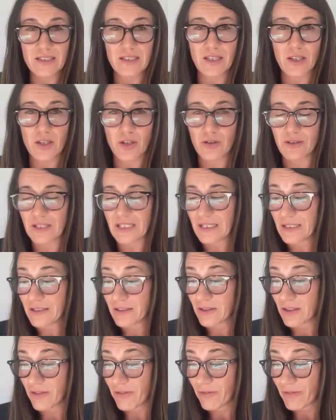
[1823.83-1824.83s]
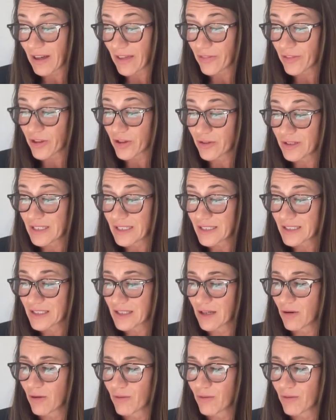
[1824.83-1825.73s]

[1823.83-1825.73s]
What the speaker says: that you need and the fact that you need to